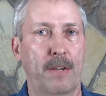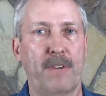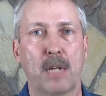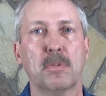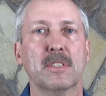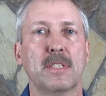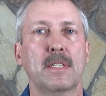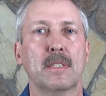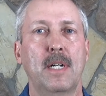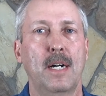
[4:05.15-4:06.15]

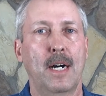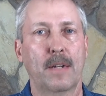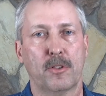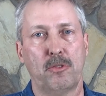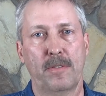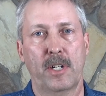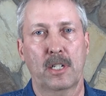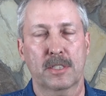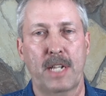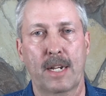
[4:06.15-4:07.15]
5% of the Riviera
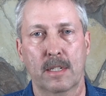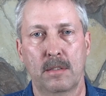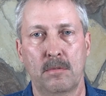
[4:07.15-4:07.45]
stock.